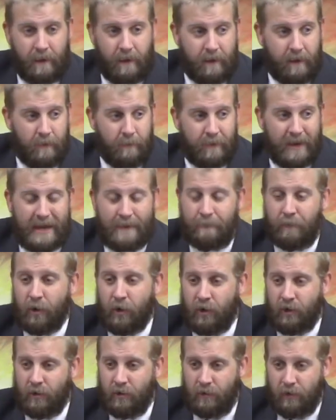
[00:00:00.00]

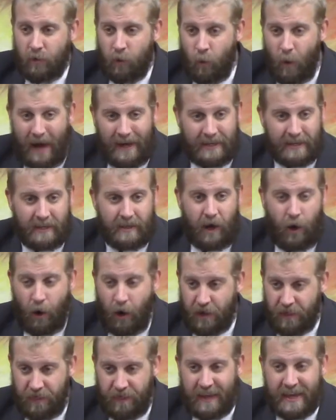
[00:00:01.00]
People who want to,
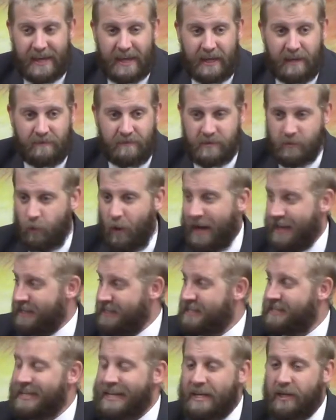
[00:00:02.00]
are thieves, who want to
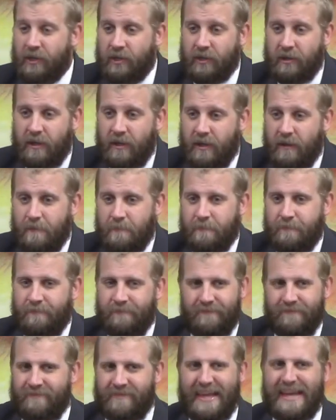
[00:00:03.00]
steal,
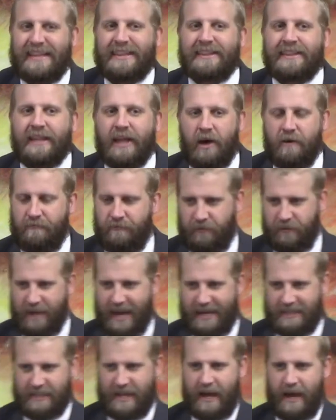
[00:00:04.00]
they love for
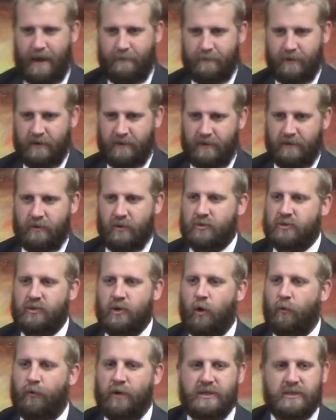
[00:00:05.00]
that to happen. There's
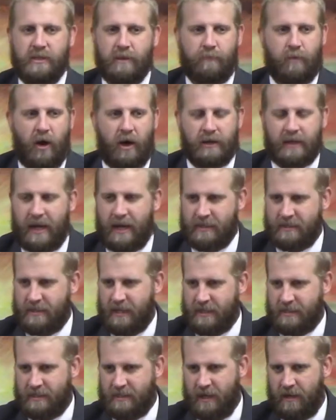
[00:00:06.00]
no reason to broadcast
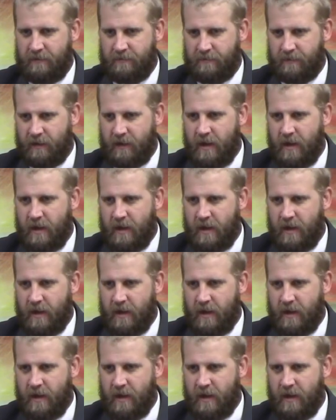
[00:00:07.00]
that stuff.